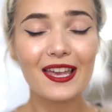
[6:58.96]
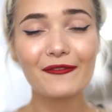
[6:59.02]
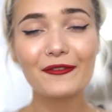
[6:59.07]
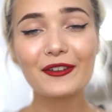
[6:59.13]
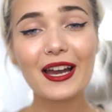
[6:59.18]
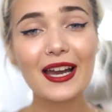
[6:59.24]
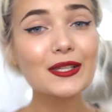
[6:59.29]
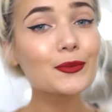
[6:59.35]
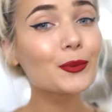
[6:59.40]
If
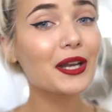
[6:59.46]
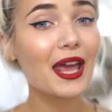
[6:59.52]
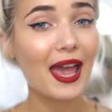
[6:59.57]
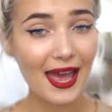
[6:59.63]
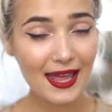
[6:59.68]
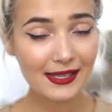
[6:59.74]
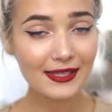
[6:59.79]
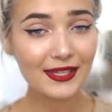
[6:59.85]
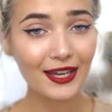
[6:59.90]
you guys wanna
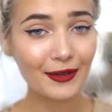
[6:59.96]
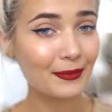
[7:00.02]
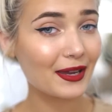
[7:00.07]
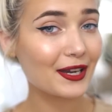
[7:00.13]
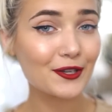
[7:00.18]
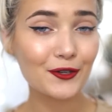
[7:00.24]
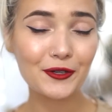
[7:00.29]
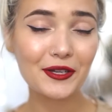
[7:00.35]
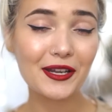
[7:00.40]
enter,
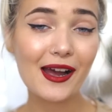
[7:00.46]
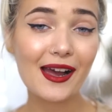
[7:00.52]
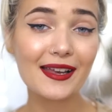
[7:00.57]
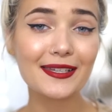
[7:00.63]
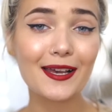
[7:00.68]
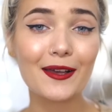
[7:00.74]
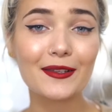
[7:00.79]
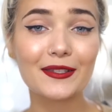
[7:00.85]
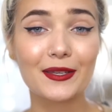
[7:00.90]
make sure you
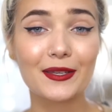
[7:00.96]
guys are